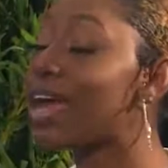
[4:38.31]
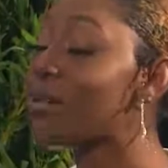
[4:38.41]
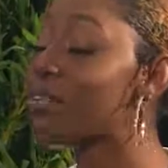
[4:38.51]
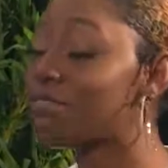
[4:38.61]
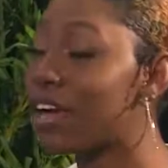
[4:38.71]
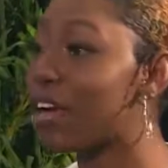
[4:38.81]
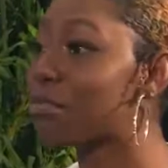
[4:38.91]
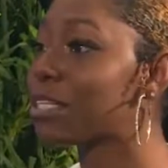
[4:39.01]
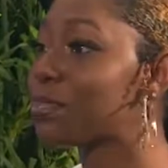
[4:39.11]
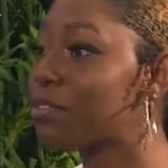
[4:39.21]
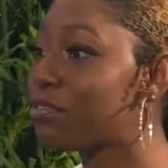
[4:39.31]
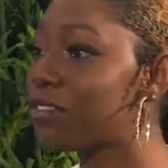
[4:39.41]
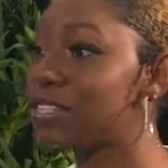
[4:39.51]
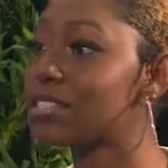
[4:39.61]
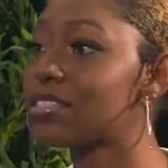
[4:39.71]
I would very much
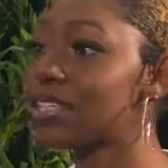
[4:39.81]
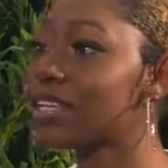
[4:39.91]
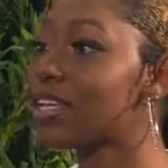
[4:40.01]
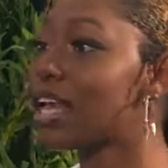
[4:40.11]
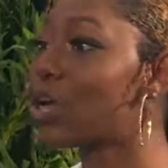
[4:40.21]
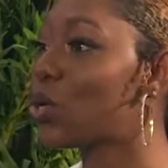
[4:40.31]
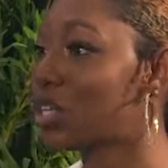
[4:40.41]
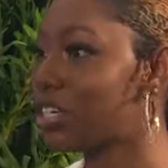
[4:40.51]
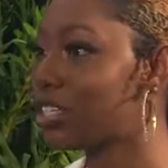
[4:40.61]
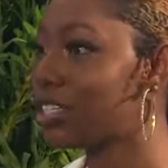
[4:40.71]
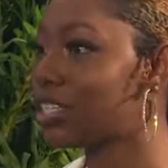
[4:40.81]
prefer to sit in a corner.